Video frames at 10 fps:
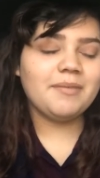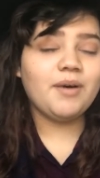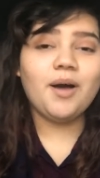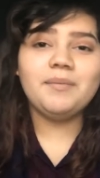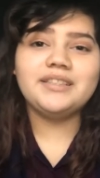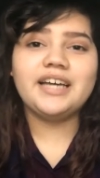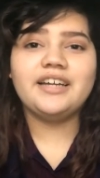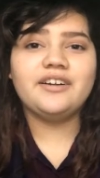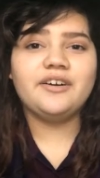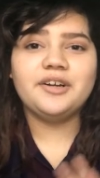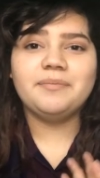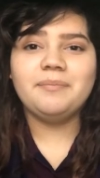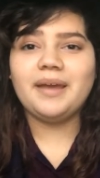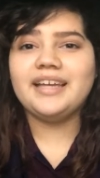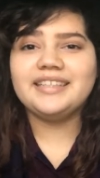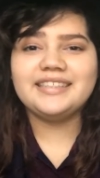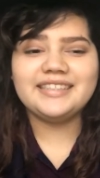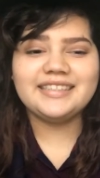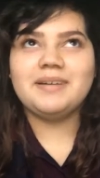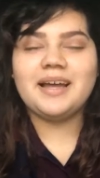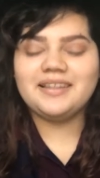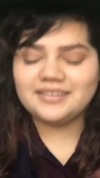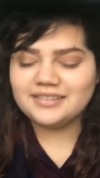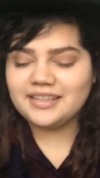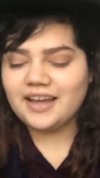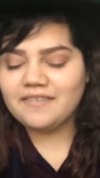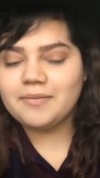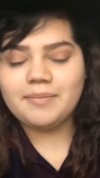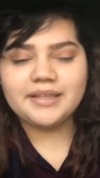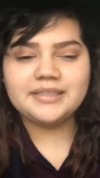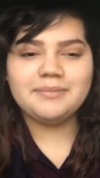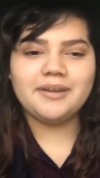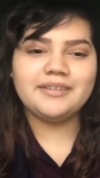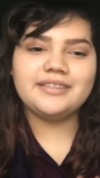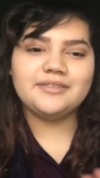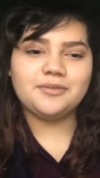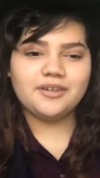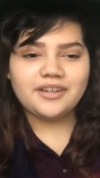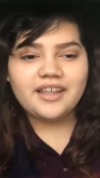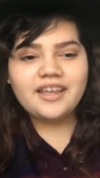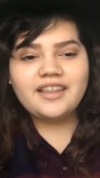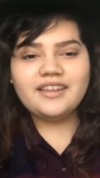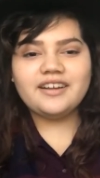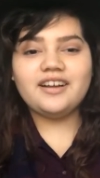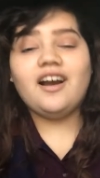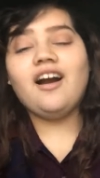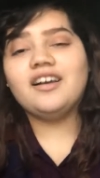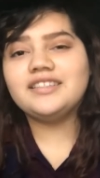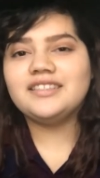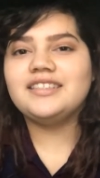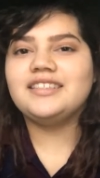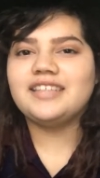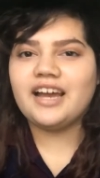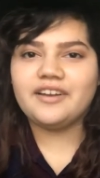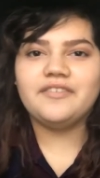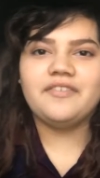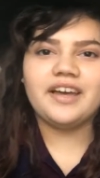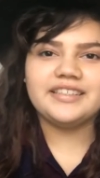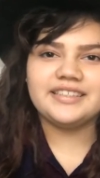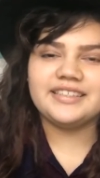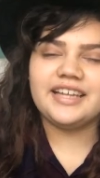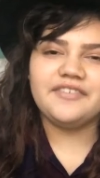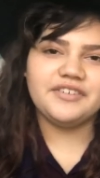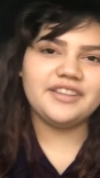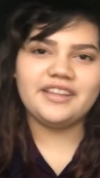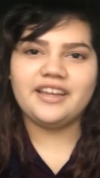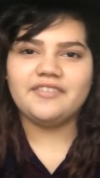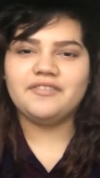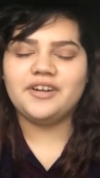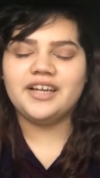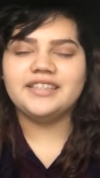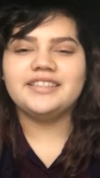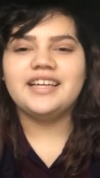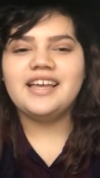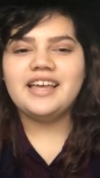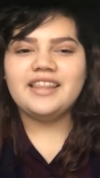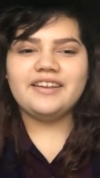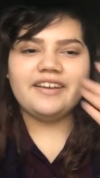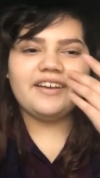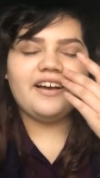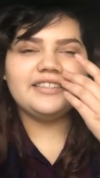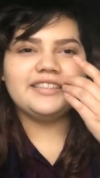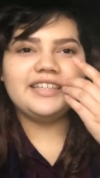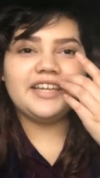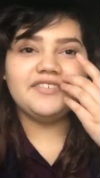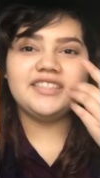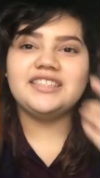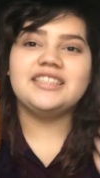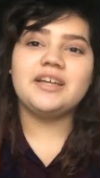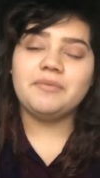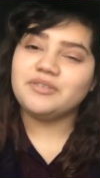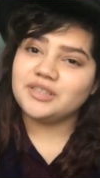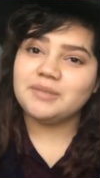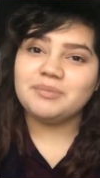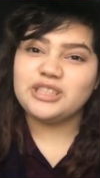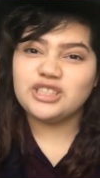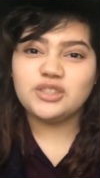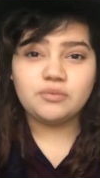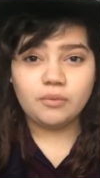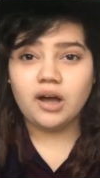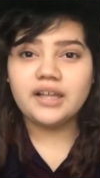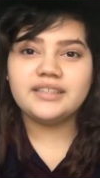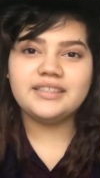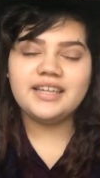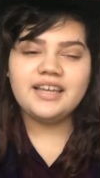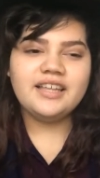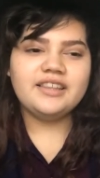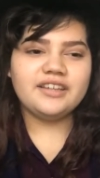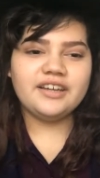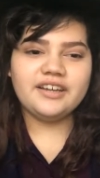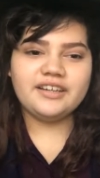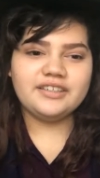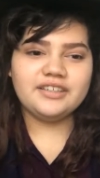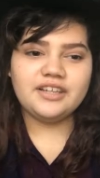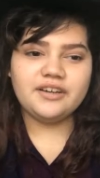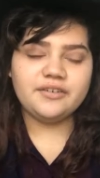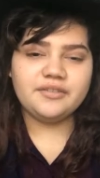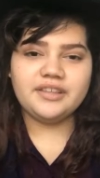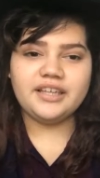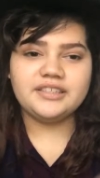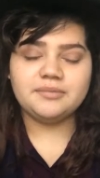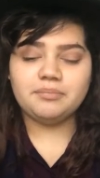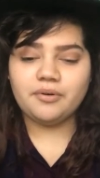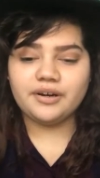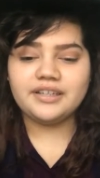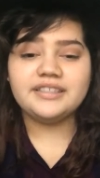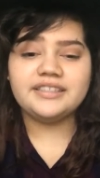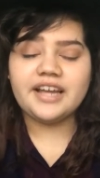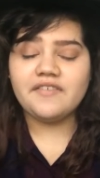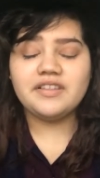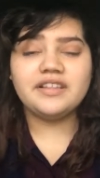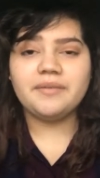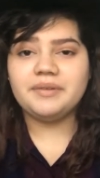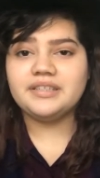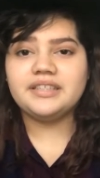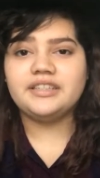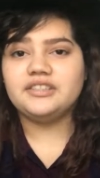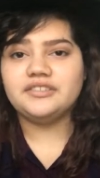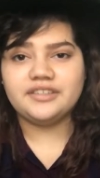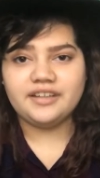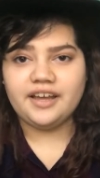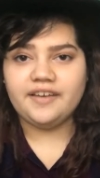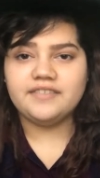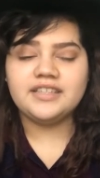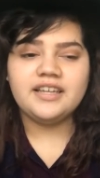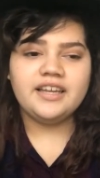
my mom and dad are amazing, but I literally have the best parents in the world. They're constantly sacrificing everything for us. They're constantly giving us things that we don't need but just want. They're, you know, they support us in everything that we decide to do in our lives